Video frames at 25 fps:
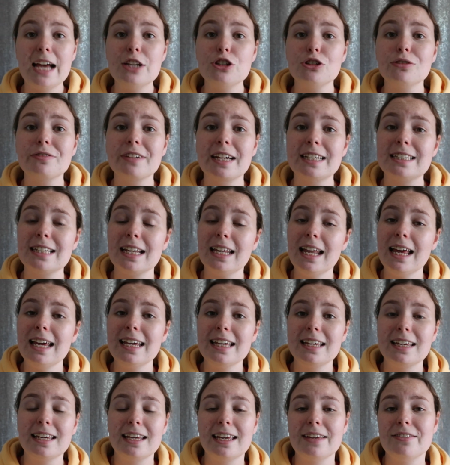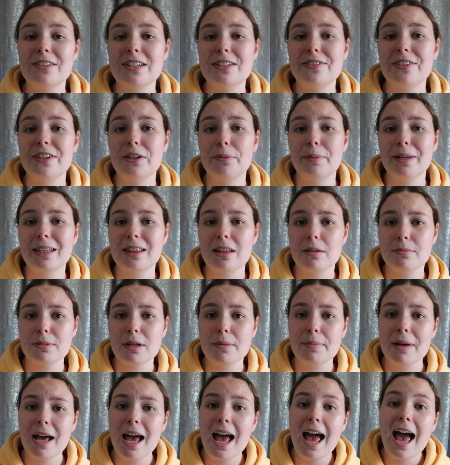And don't forget to like, give this video a big thumbs
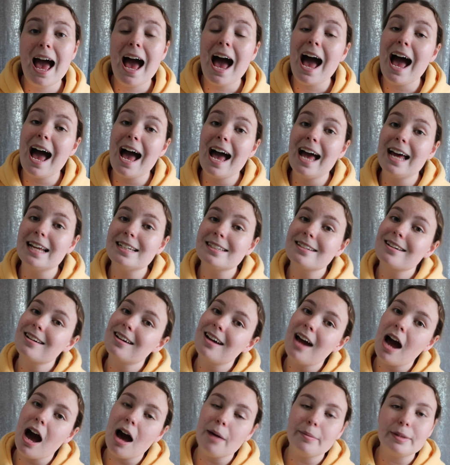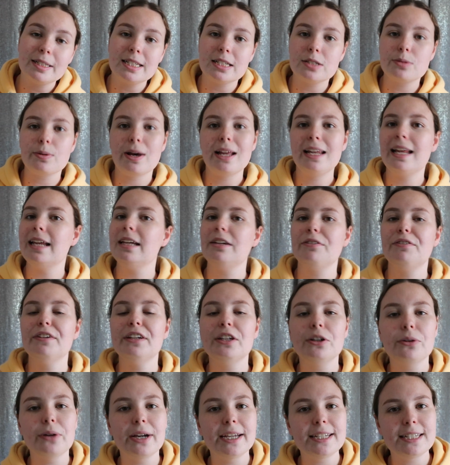up, and comment as well any
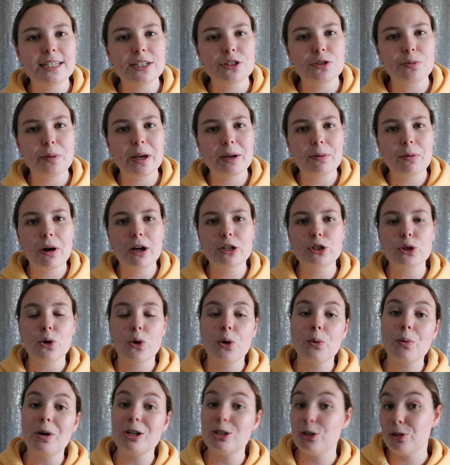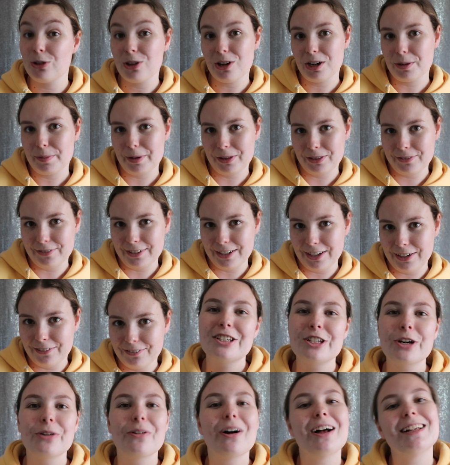video ideas you might want or what you thought about the video.
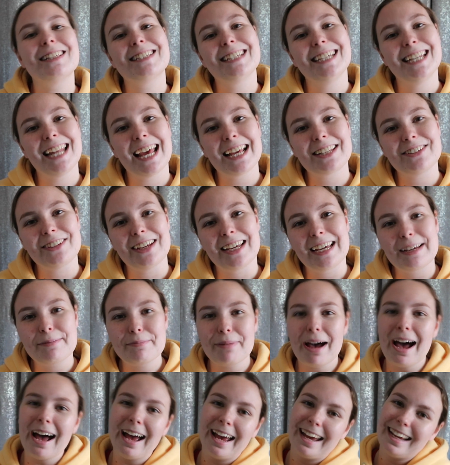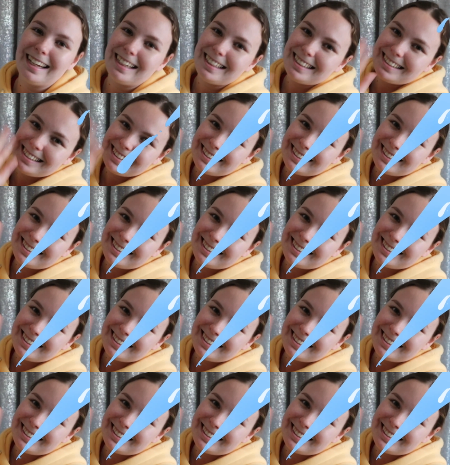So I'll see you next week. Bye.